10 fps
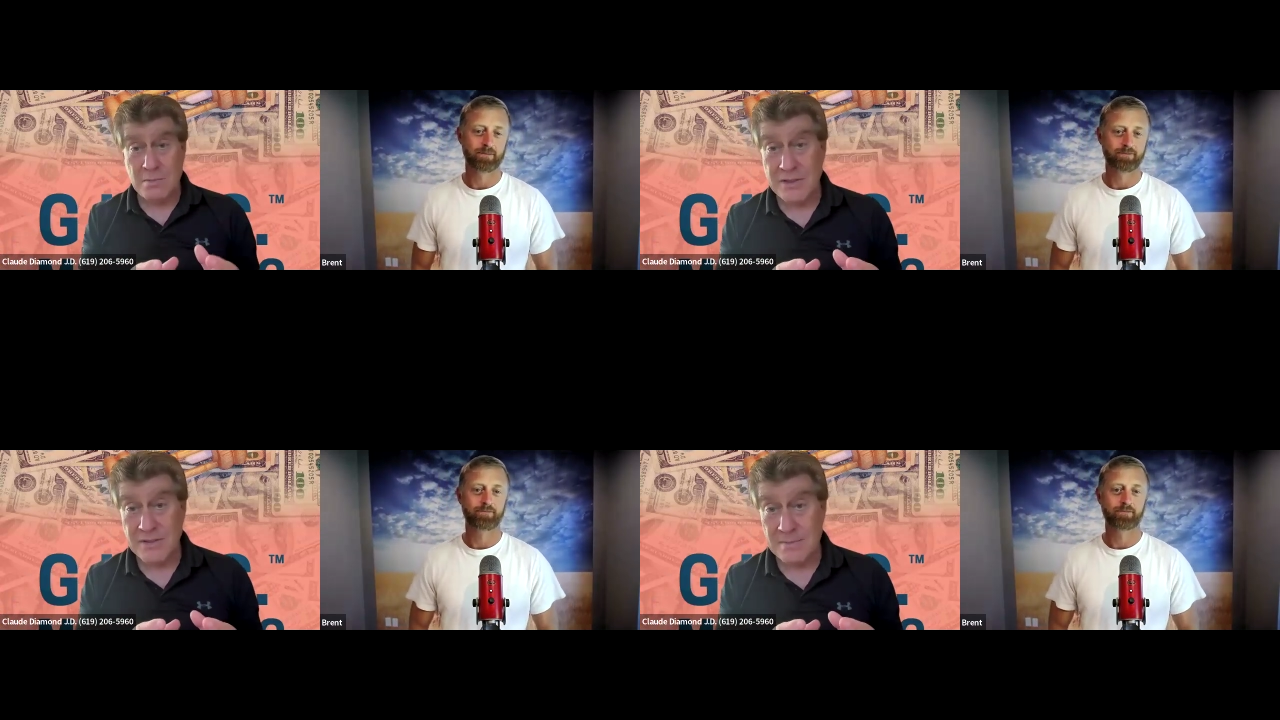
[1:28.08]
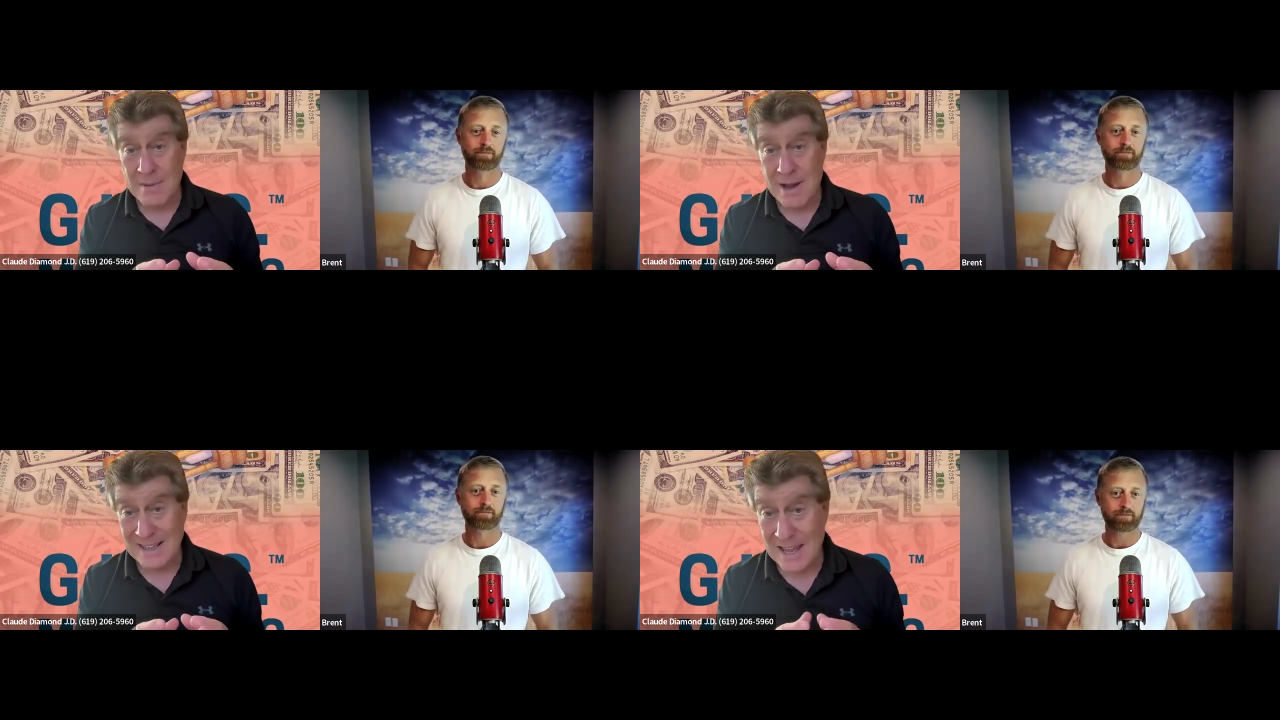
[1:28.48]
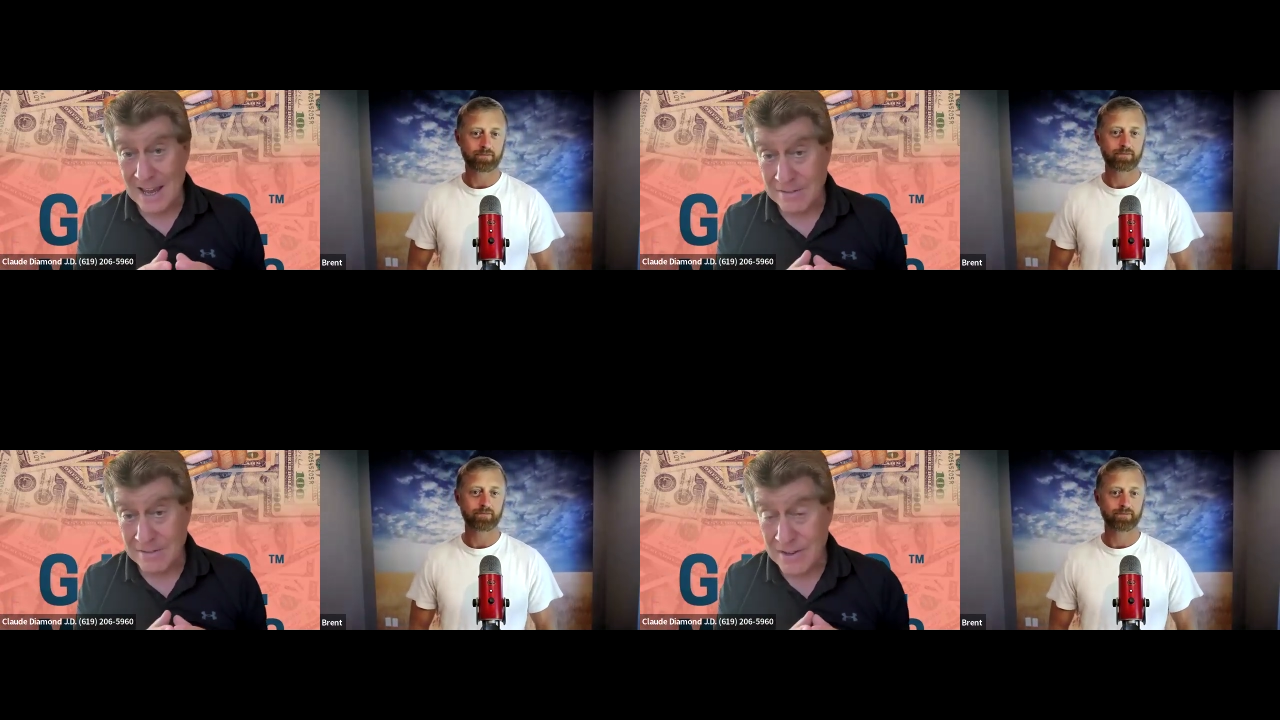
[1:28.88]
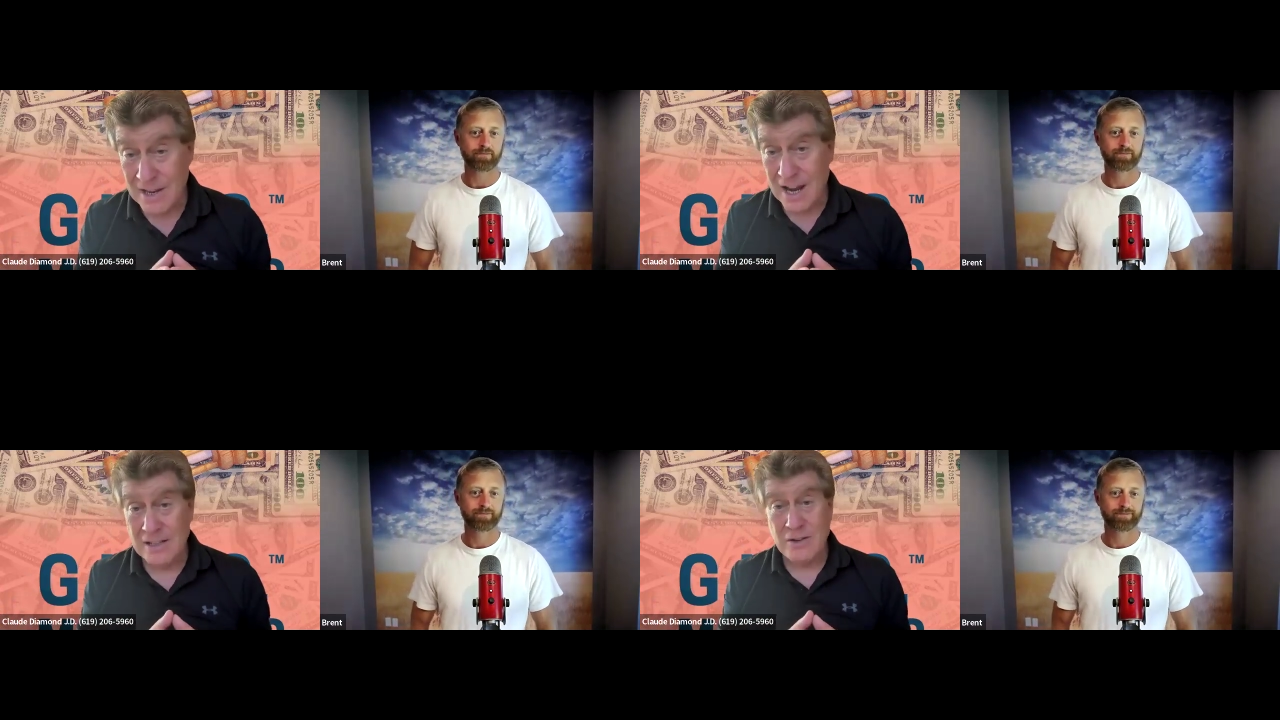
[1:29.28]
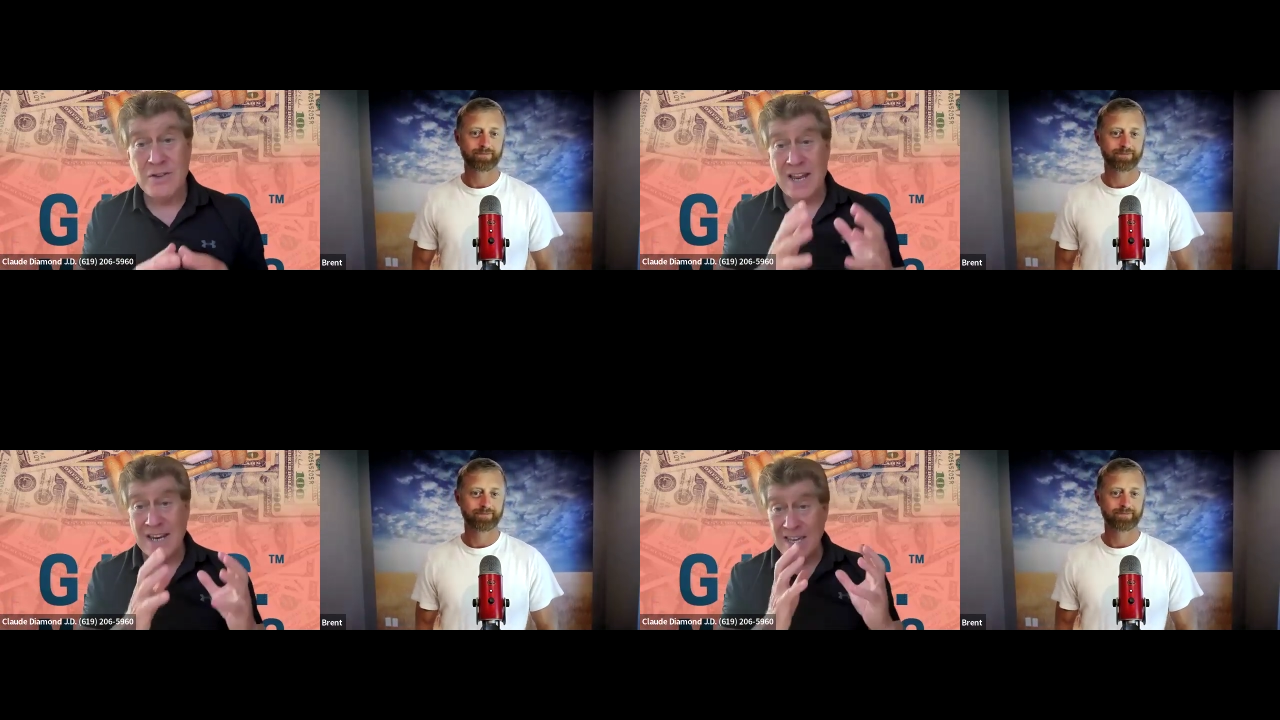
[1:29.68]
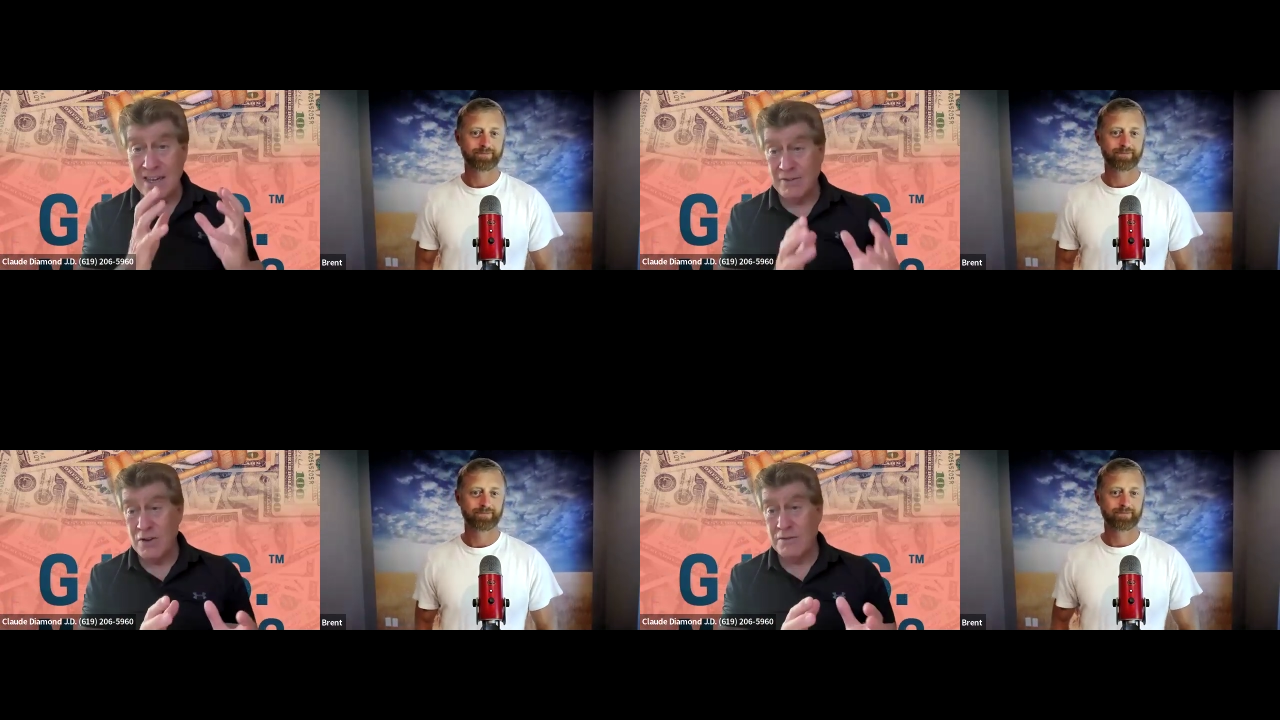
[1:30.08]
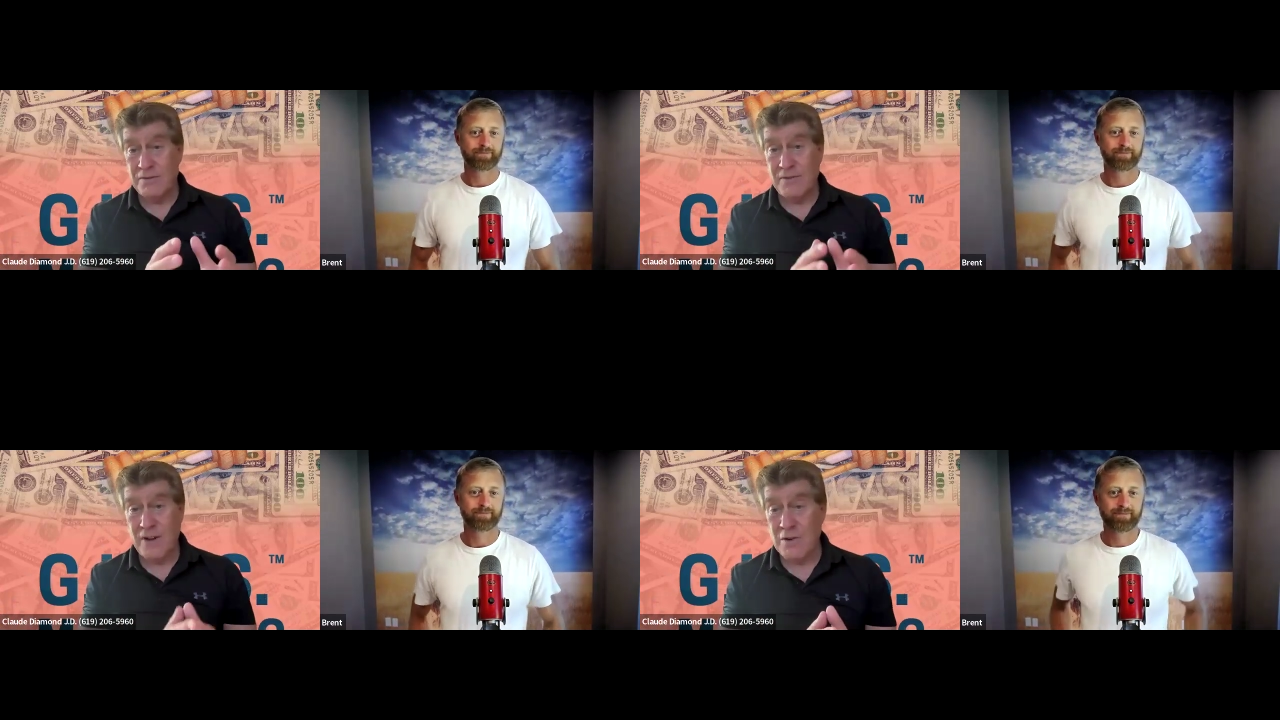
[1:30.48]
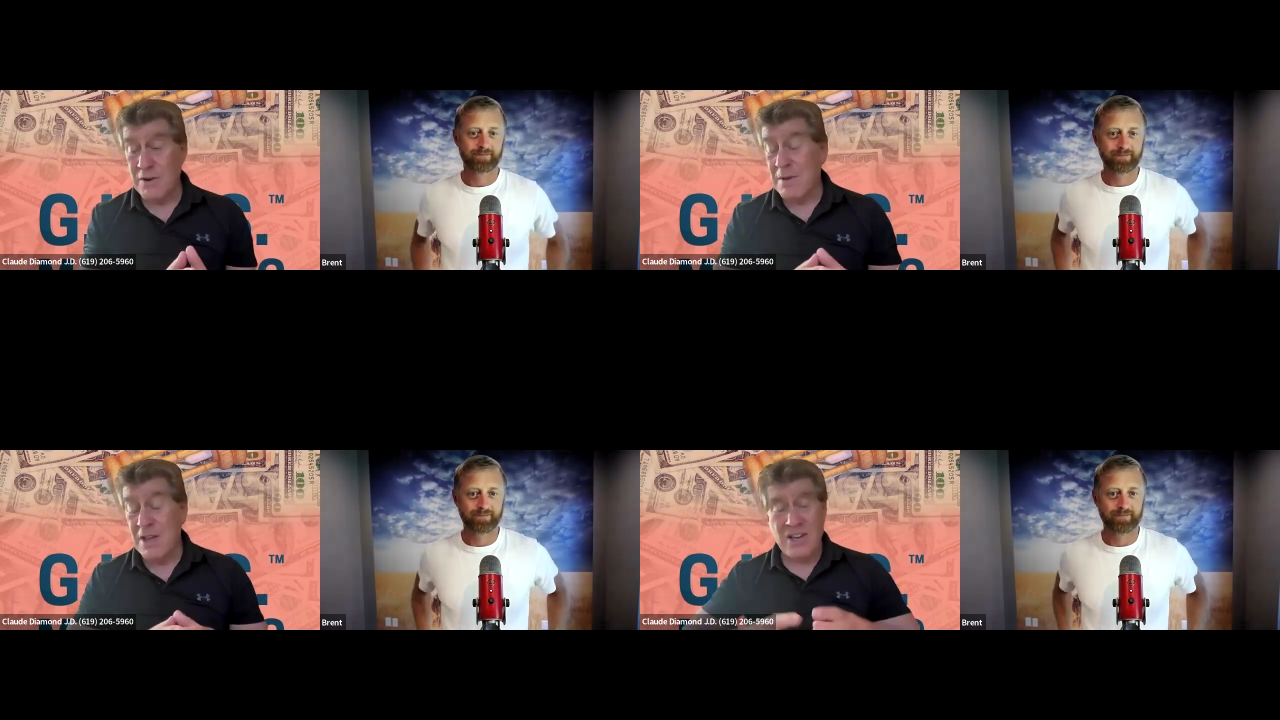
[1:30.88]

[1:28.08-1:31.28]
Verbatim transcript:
Speaker 1: month of my life. I learned how to give good phone. I'm